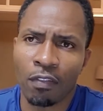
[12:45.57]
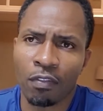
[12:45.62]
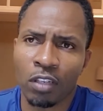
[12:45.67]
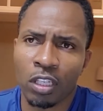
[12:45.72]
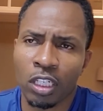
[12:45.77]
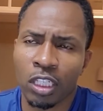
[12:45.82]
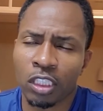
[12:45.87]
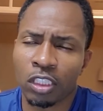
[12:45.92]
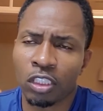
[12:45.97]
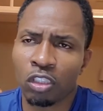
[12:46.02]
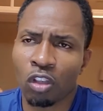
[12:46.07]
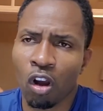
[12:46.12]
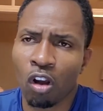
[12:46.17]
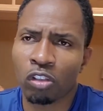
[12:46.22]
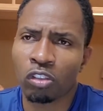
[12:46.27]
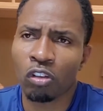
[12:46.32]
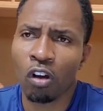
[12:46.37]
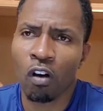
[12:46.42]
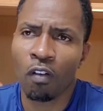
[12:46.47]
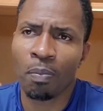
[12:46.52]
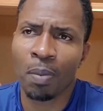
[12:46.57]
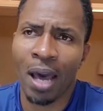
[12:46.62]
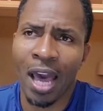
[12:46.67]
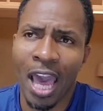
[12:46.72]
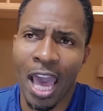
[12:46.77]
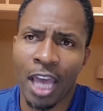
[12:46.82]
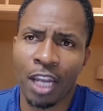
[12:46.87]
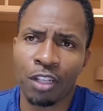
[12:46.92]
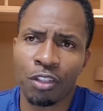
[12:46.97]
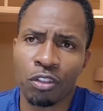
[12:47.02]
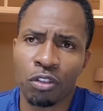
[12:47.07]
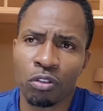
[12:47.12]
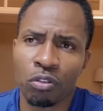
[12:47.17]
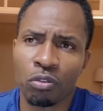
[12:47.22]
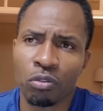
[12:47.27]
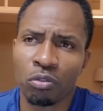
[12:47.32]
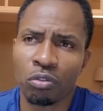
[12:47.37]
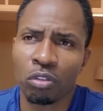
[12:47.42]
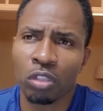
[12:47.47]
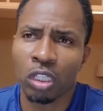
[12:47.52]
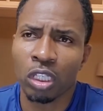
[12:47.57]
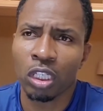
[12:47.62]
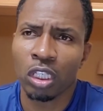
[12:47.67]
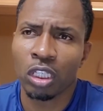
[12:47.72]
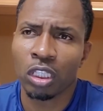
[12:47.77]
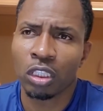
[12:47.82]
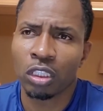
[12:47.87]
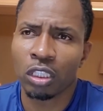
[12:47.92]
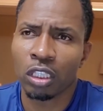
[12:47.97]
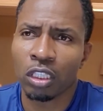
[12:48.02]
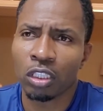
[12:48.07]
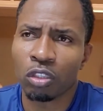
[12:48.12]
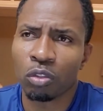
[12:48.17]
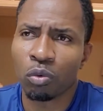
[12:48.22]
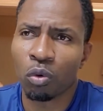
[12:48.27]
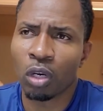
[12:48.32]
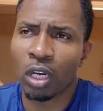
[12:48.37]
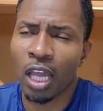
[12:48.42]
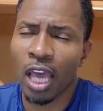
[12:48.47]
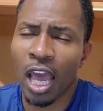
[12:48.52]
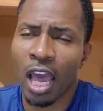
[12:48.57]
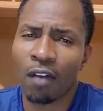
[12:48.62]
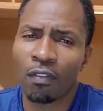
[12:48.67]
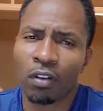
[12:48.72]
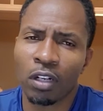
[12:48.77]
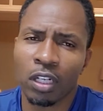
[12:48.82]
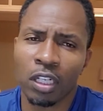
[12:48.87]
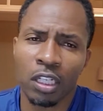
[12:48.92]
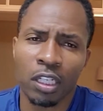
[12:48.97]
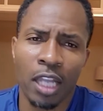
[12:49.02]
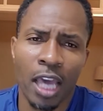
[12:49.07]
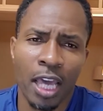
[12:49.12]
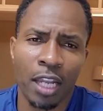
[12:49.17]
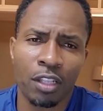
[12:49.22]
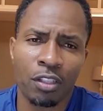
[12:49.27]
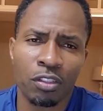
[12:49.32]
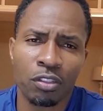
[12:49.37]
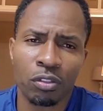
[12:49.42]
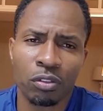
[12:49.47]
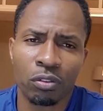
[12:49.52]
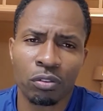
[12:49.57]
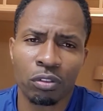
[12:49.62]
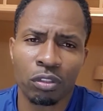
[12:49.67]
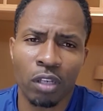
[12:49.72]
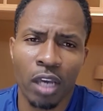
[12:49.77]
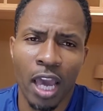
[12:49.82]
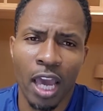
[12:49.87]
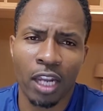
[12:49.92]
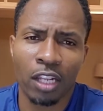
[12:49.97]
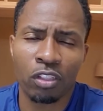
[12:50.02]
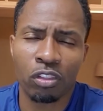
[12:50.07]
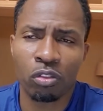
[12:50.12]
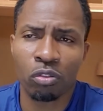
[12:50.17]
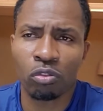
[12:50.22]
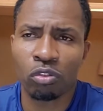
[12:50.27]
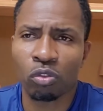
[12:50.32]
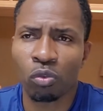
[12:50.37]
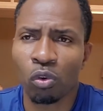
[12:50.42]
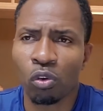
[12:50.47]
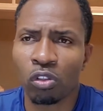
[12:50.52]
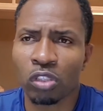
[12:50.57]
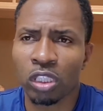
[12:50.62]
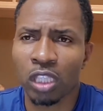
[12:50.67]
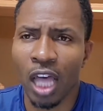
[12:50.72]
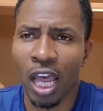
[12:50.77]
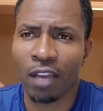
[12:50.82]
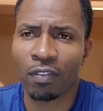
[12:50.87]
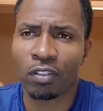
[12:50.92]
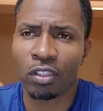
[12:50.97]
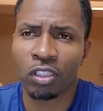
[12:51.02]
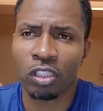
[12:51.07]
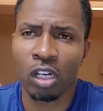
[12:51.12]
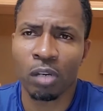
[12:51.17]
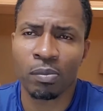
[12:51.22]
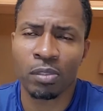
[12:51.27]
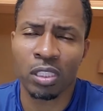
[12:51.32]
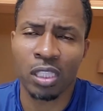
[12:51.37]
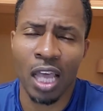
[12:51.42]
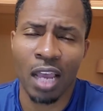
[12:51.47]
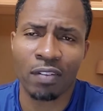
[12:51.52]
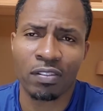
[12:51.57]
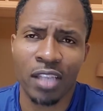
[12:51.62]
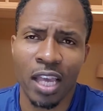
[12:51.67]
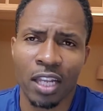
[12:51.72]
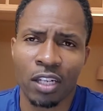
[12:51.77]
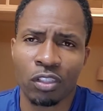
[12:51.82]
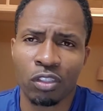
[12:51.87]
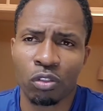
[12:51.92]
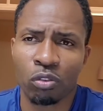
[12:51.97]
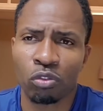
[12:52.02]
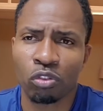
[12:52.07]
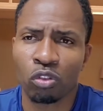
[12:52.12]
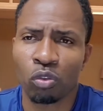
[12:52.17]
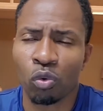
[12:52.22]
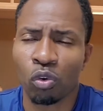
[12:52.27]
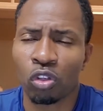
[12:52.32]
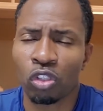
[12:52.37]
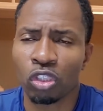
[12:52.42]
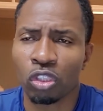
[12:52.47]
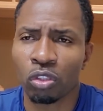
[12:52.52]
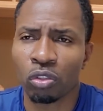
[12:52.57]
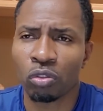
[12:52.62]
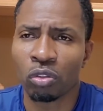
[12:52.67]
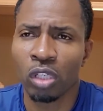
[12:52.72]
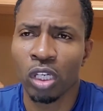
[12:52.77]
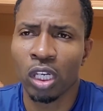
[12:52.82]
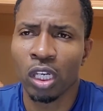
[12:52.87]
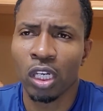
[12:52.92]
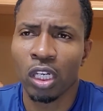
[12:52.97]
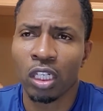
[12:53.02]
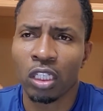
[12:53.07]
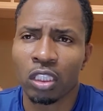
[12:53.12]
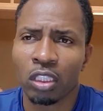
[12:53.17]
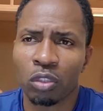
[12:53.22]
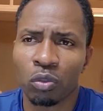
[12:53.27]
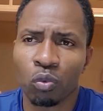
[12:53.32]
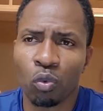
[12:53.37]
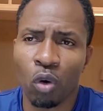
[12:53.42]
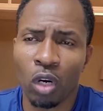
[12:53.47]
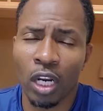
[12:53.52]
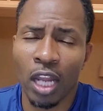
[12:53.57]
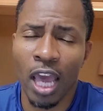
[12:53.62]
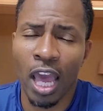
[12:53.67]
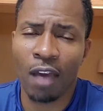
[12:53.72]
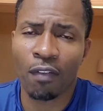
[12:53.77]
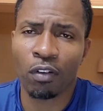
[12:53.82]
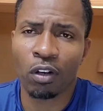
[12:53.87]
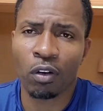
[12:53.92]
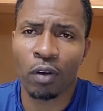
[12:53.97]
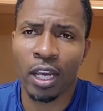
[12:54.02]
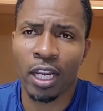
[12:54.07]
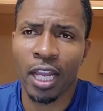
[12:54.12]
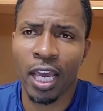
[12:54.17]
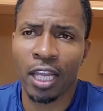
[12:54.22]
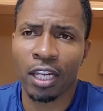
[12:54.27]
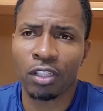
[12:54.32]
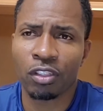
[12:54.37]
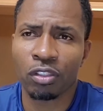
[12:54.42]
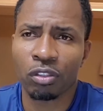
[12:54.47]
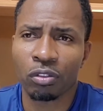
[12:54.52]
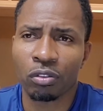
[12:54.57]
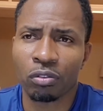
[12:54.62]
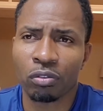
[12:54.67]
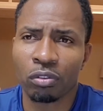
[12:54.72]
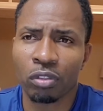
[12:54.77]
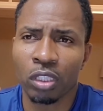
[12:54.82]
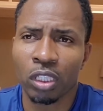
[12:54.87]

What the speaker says: And it starts off by attitude. You want to have a good attitude. Your attitude towards life determines life's attitude towards you. You want to have a great attitude.